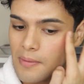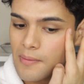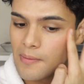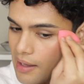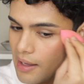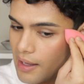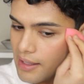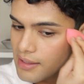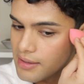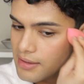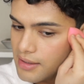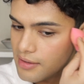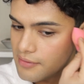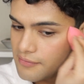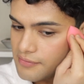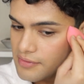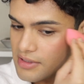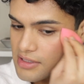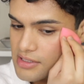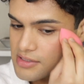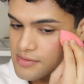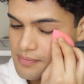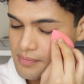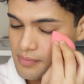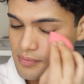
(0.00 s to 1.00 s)
I love
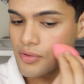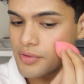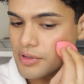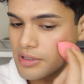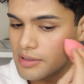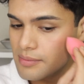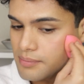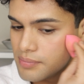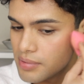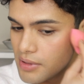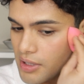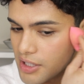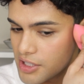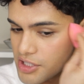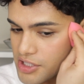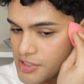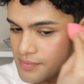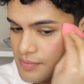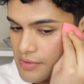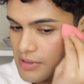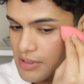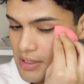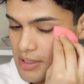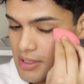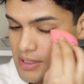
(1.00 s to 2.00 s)
this cream blush
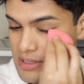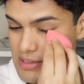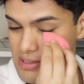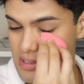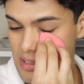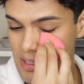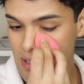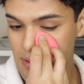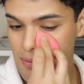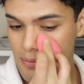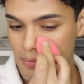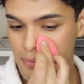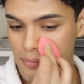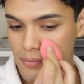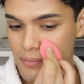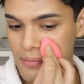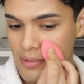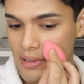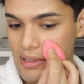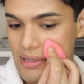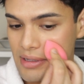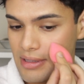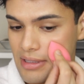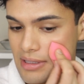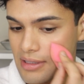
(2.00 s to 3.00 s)
because it
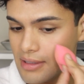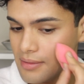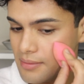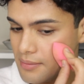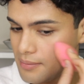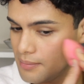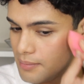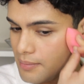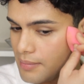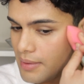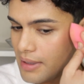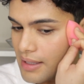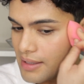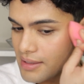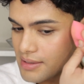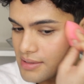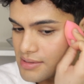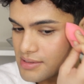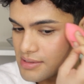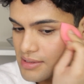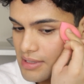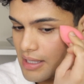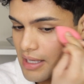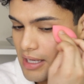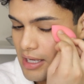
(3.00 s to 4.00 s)
really makes
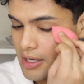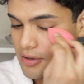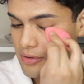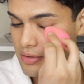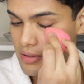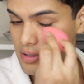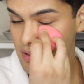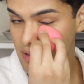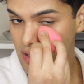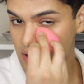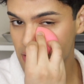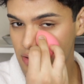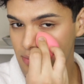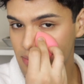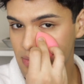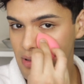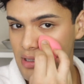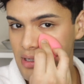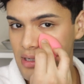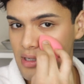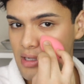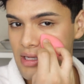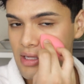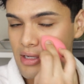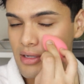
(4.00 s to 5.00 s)
the area that you put
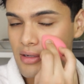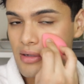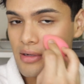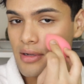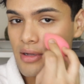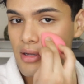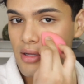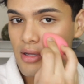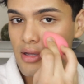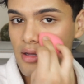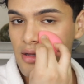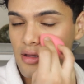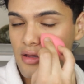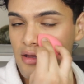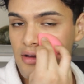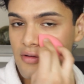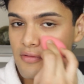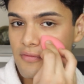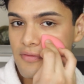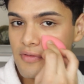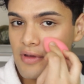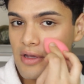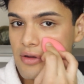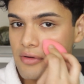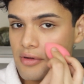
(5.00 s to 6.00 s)
it in look
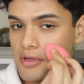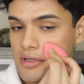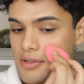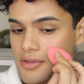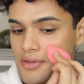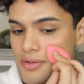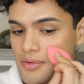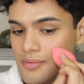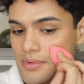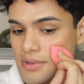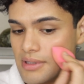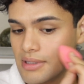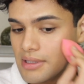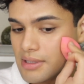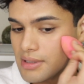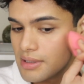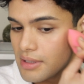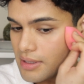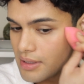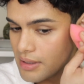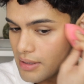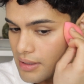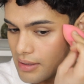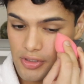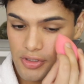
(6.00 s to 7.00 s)
very dewy.
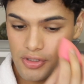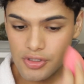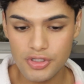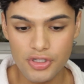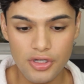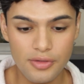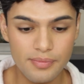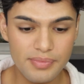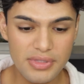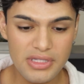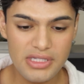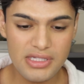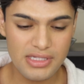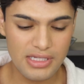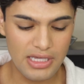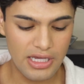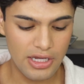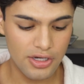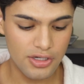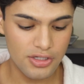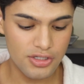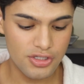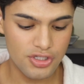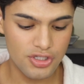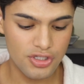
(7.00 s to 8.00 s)
Don't be
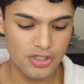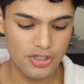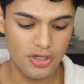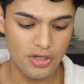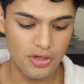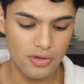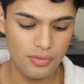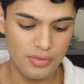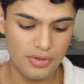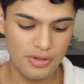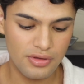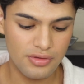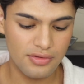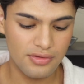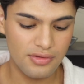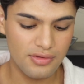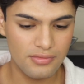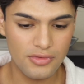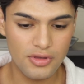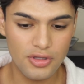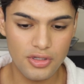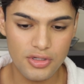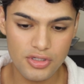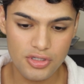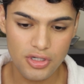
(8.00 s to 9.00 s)
scared to go
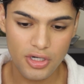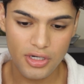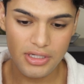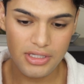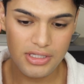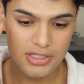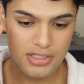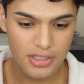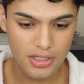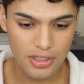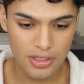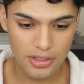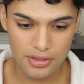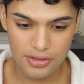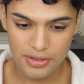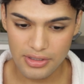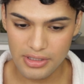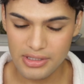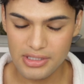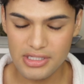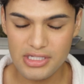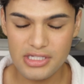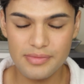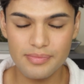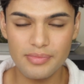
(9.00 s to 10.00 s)
with the darkest color
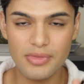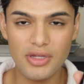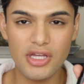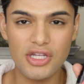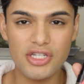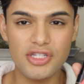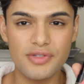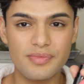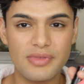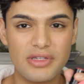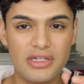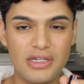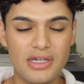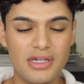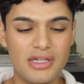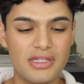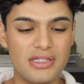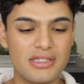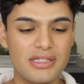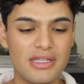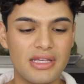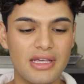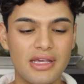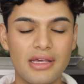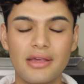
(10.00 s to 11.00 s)
in this blush
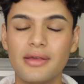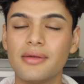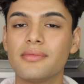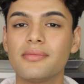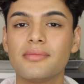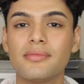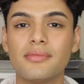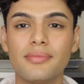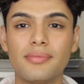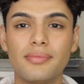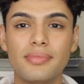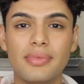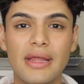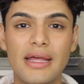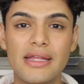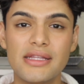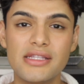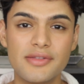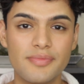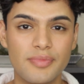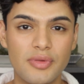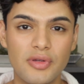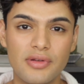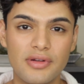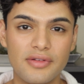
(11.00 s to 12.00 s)
because it
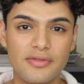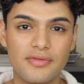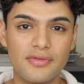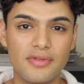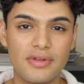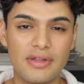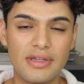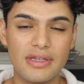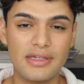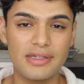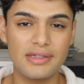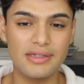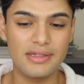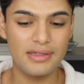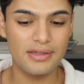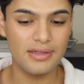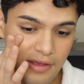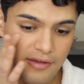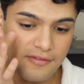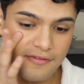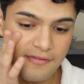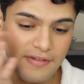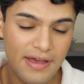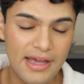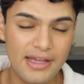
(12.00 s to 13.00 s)
blends beautifully.
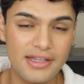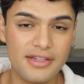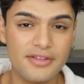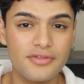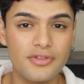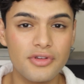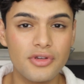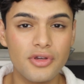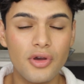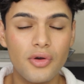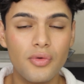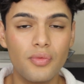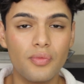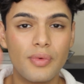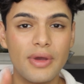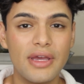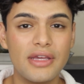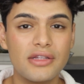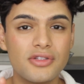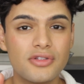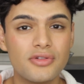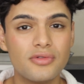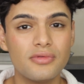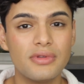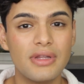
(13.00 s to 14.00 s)
In fact, if you go
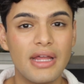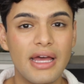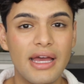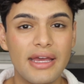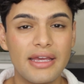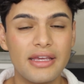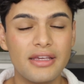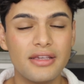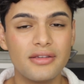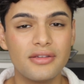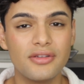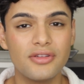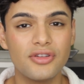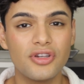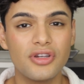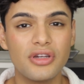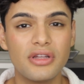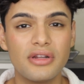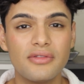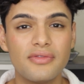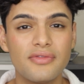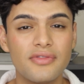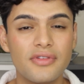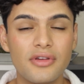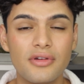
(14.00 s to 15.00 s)
way too light, you're
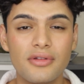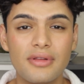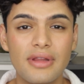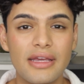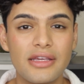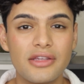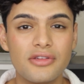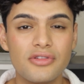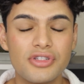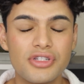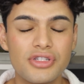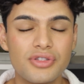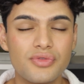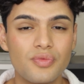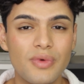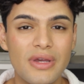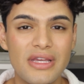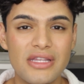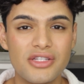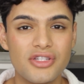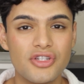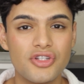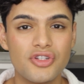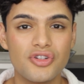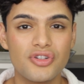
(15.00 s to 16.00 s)
gonna feel like you just
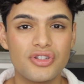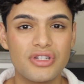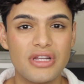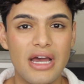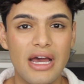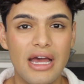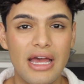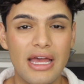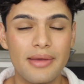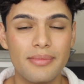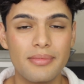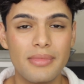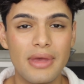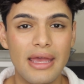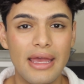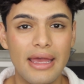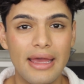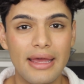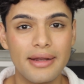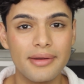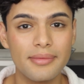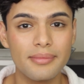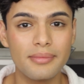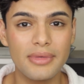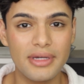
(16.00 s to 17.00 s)
wasted your time
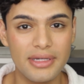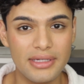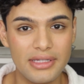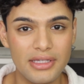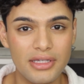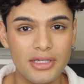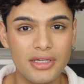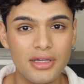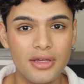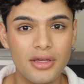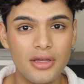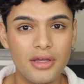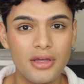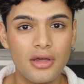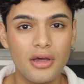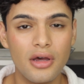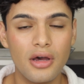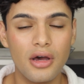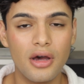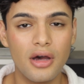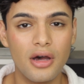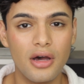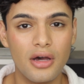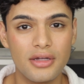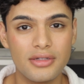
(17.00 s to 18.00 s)
and money
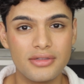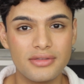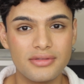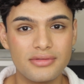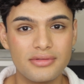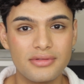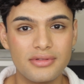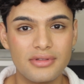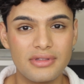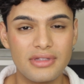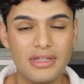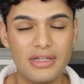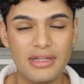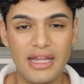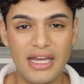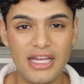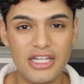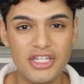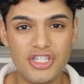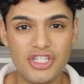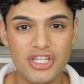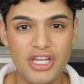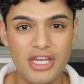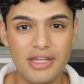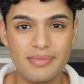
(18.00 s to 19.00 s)
on the
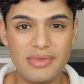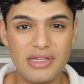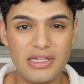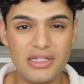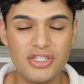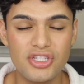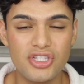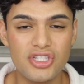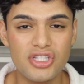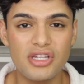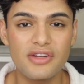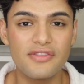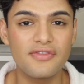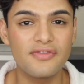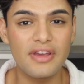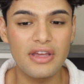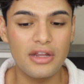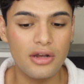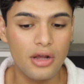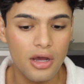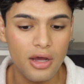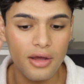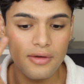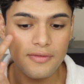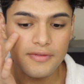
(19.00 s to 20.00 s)
light shade because it's just gonna fade
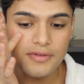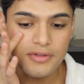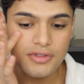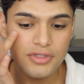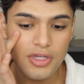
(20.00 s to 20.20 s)
off.